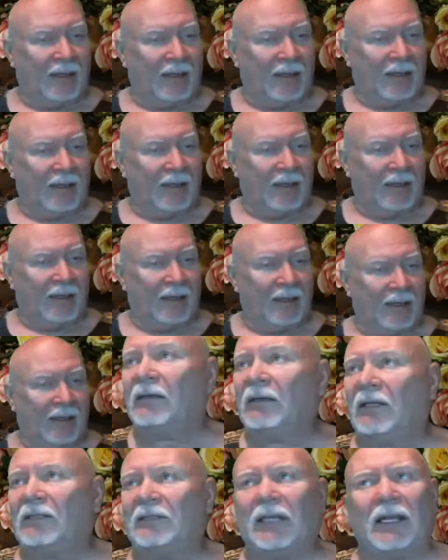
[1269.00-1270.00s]
I say
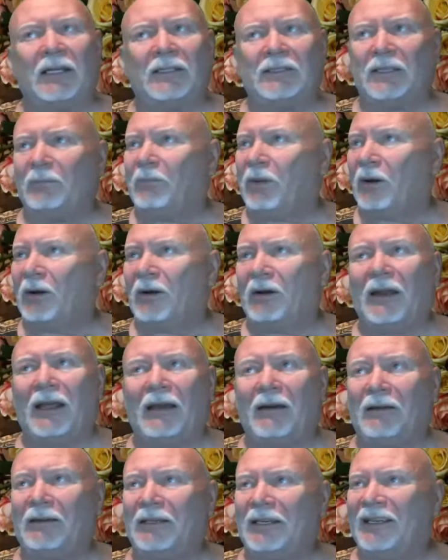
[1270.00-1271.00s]
it's a
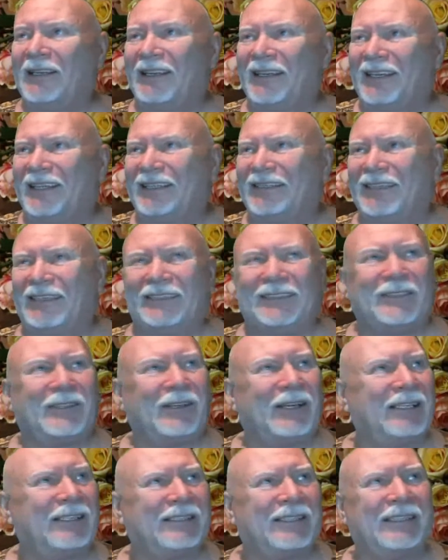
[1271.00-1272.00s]
burnout. It's just
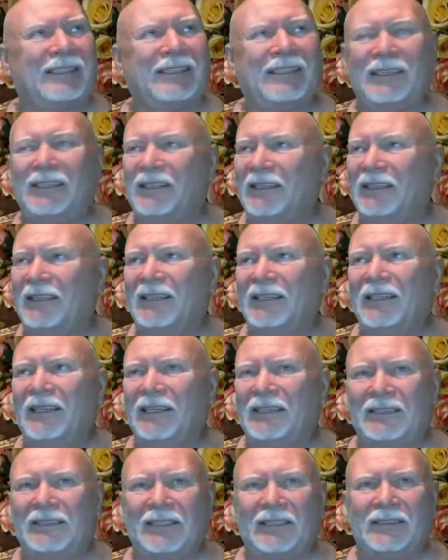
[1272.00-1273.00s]
crazy.
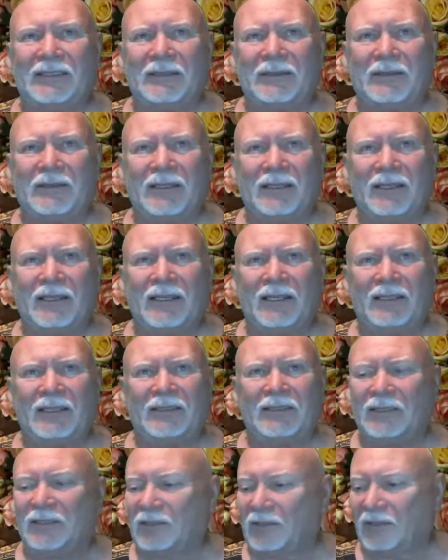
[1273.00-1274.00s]
It's just
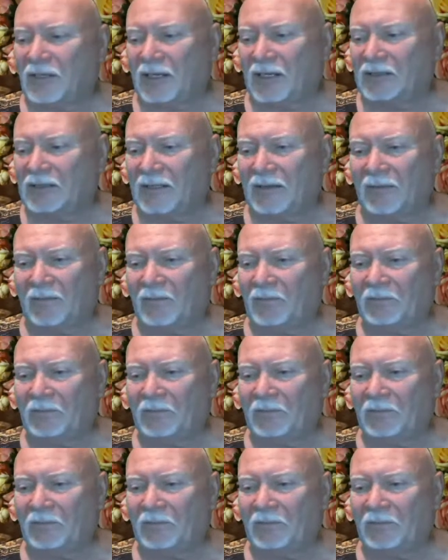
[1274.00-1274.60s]
crazy.